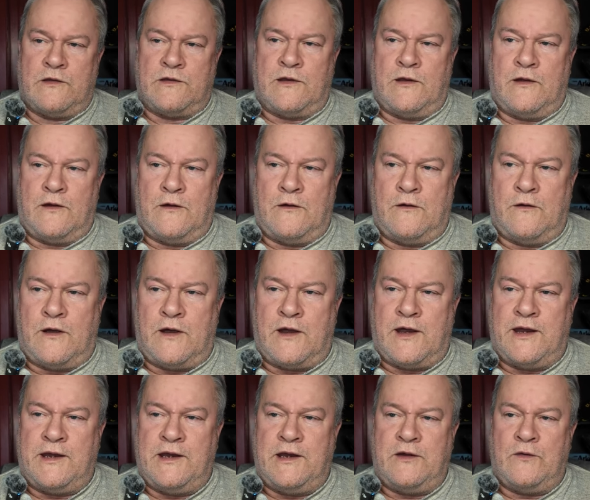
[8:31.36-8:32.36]
So
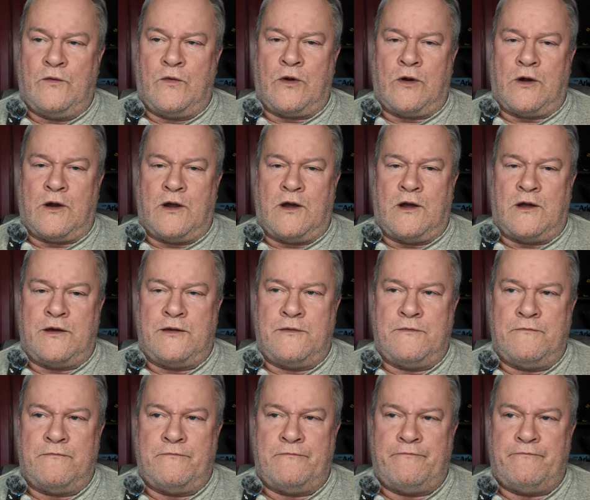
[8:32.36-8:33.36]
I need to work
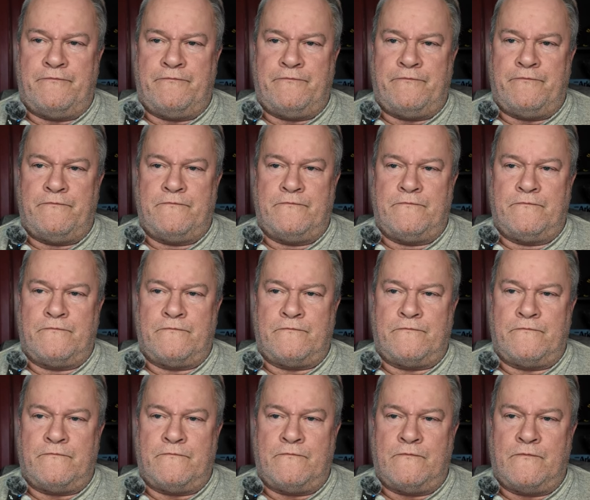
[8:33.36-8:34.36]
on
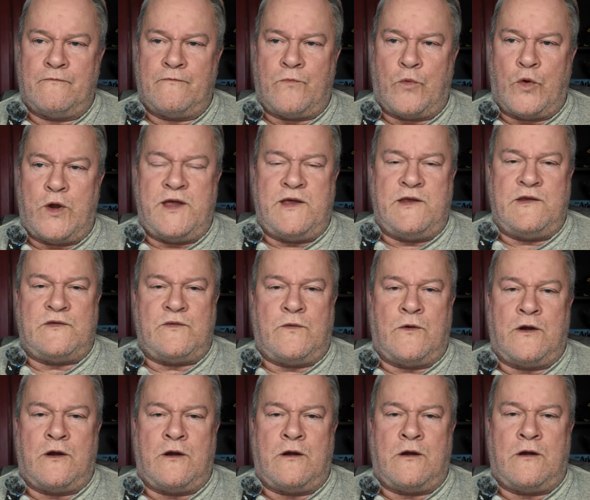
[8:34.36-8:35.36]
ways
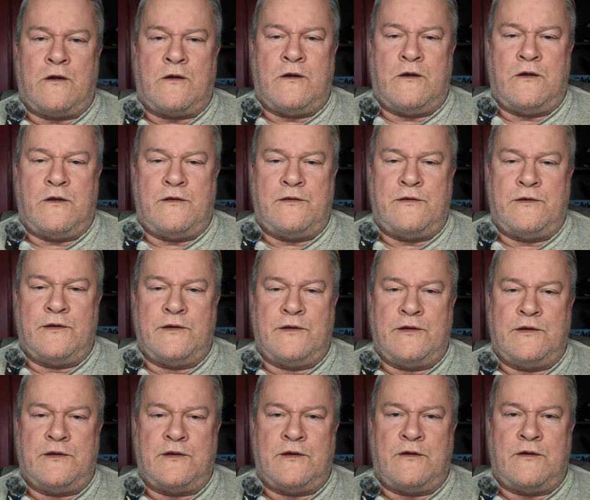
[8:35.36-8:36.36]
where
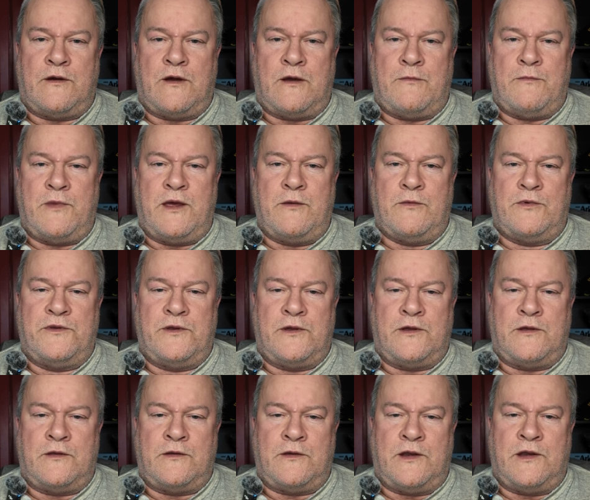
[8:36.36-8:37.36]
you know I'm able
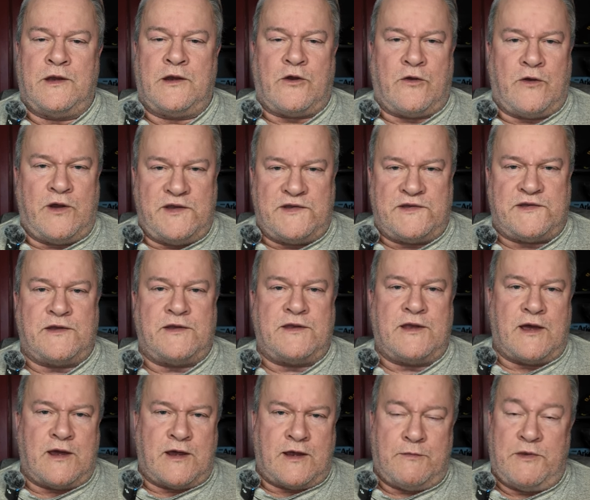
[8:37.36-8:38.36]
to increase the
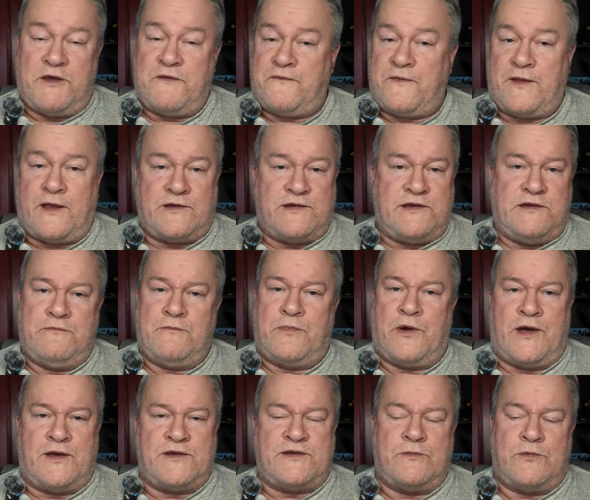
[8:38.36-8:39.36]
time if that's even
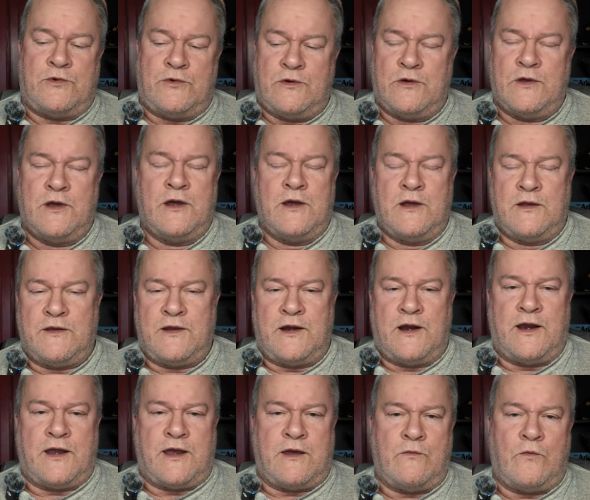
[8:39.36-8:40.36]
possible that
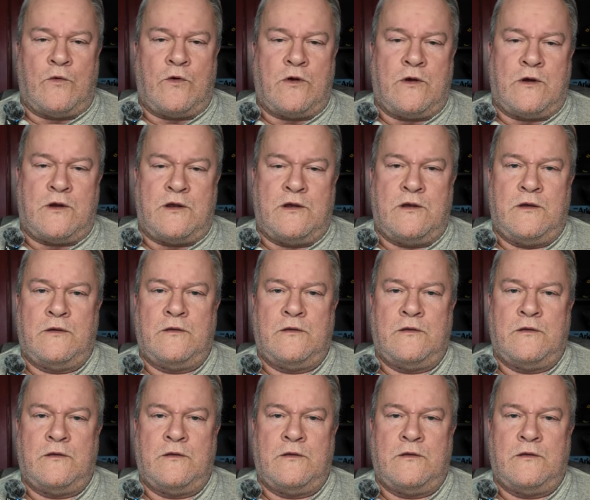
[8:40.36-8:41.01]
I can work.